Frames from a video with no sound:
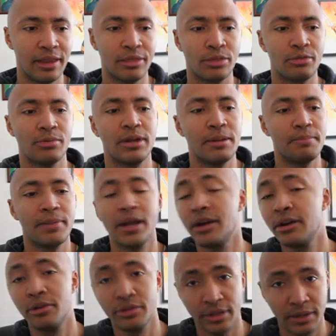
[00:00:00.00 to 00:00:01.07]
and three
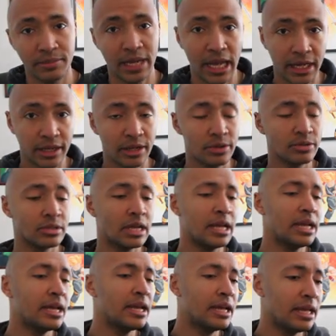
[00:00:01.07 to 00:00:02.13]
imperial themed echoes
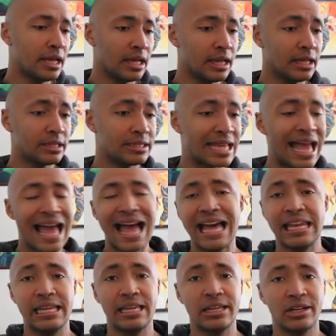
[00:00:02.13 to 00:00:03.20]
to
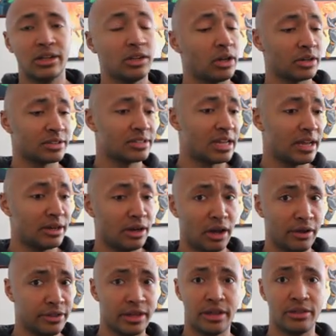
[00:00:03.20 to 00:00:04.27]
add in alongside
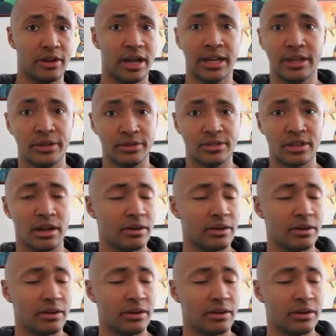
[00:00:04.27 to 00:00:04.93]
all the other echoes they